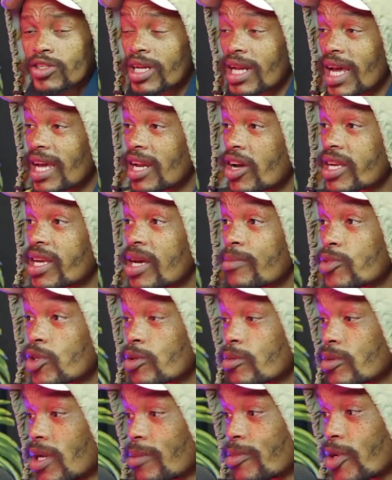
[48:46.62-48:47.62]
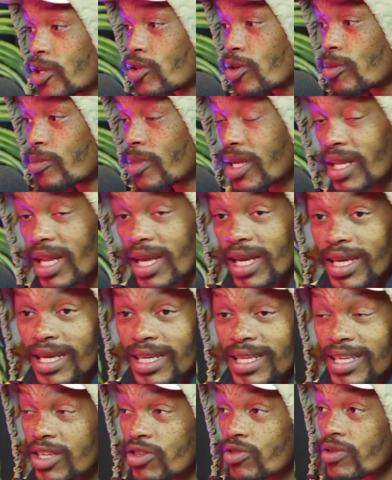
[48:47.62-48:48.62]
anarchy. I'm not talking about like a
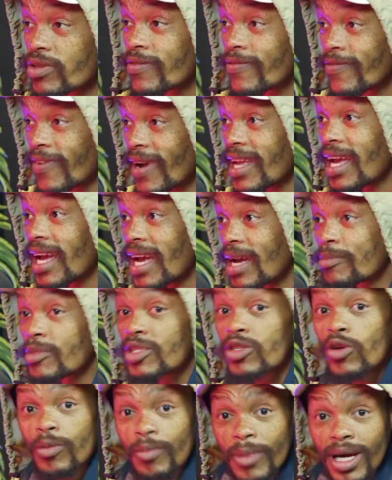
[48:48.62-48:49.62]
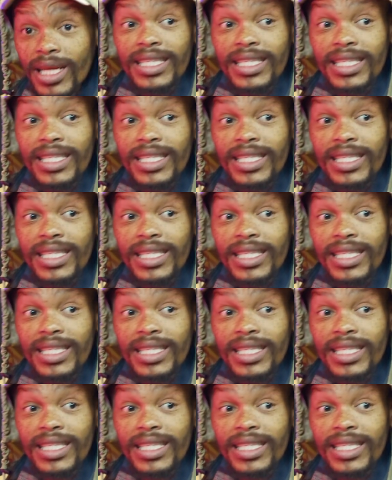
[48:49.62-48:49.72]
literal fire. I'm talking about